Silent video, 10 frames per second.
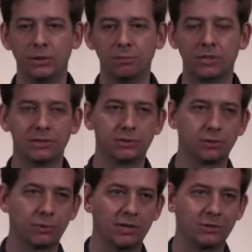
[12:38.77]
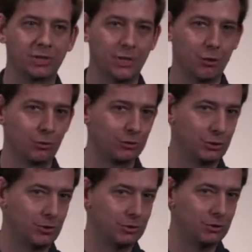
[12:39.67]
you place a request, I know who it's
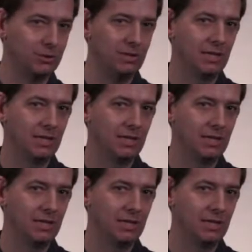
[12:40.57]
going to,